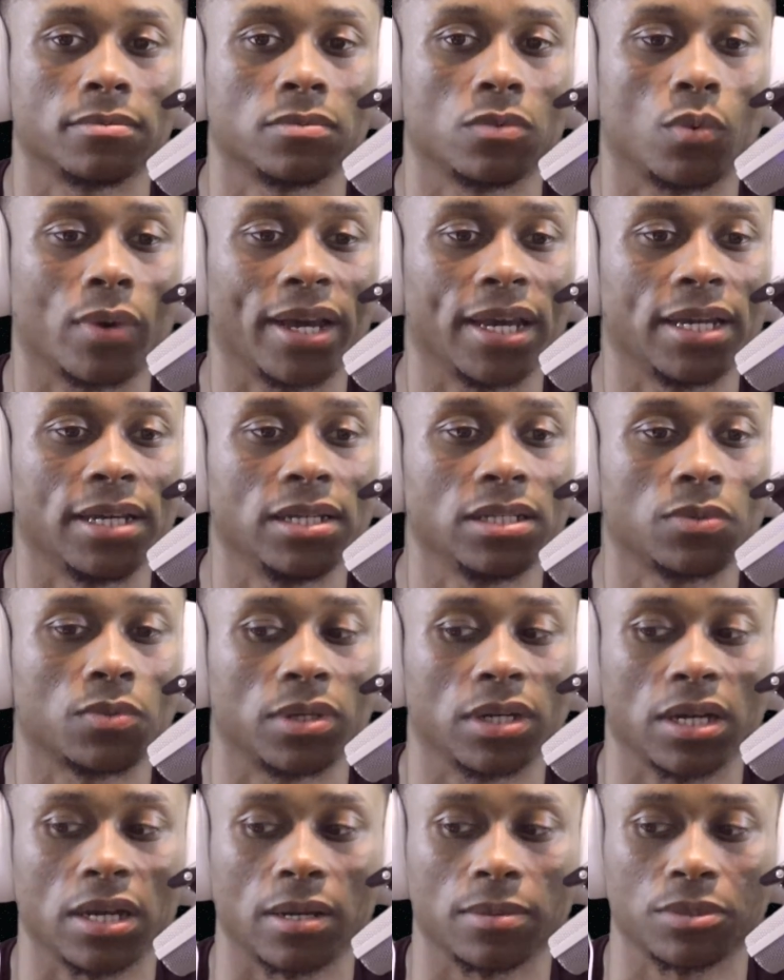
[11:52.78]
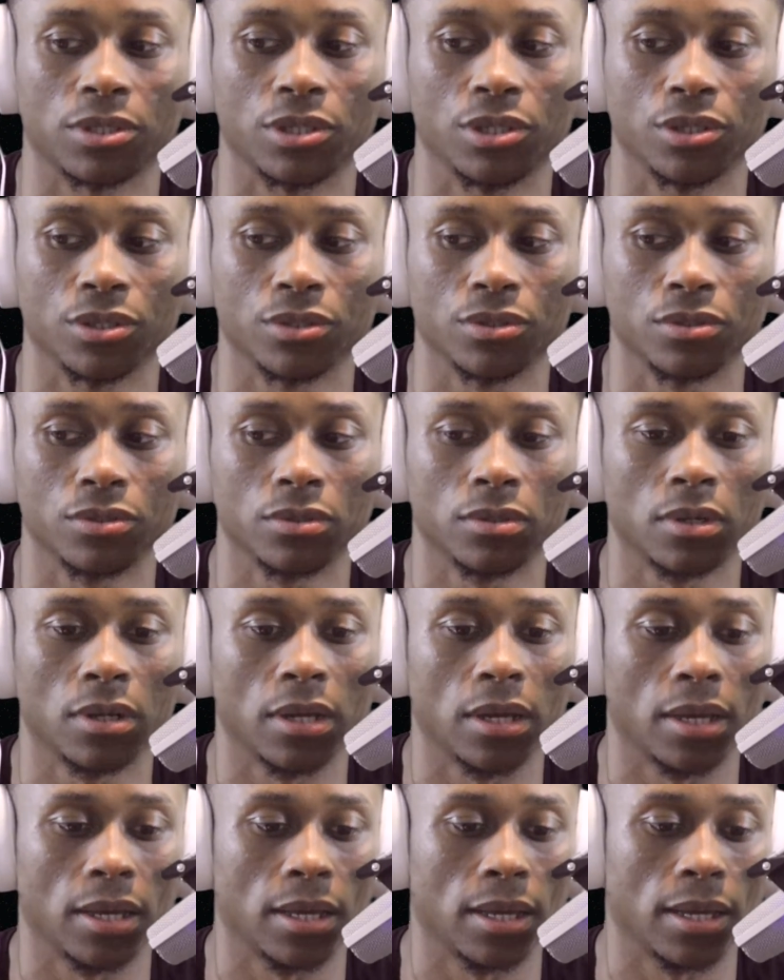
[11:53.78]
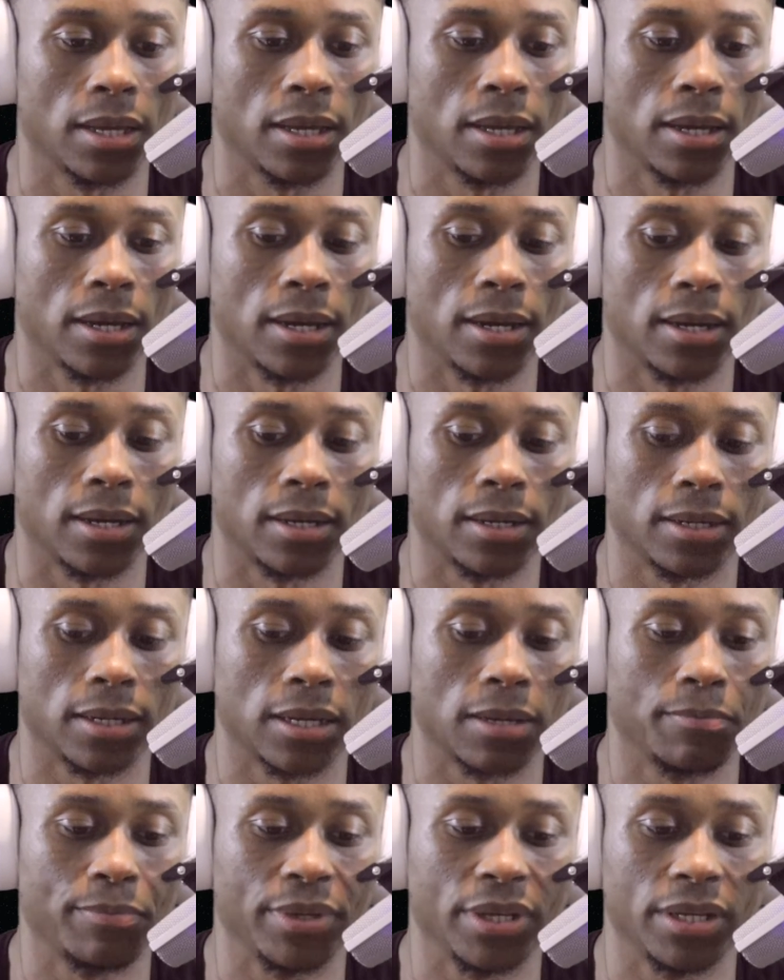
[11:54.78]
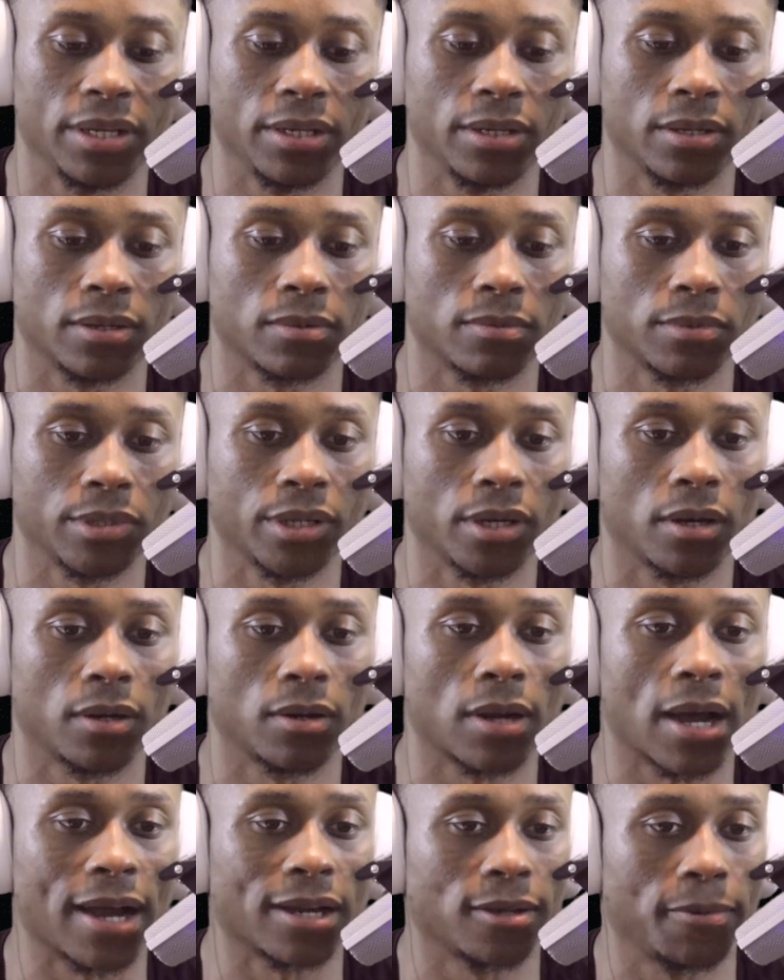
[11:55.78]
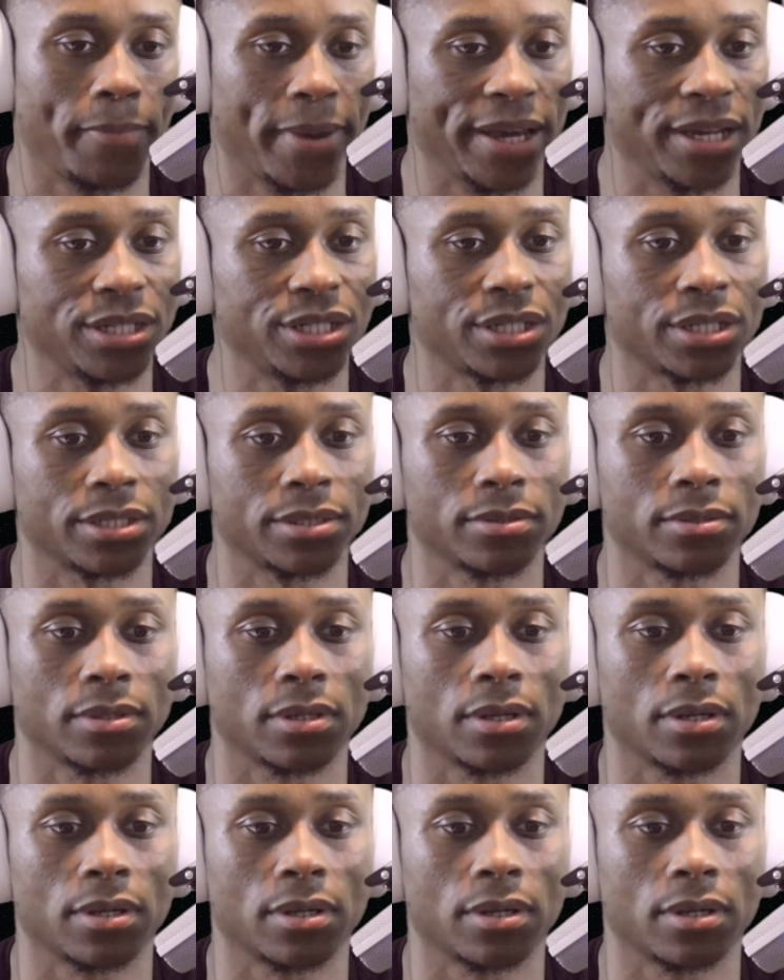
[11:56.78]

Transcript: ways when it comes to, it can be, occupation.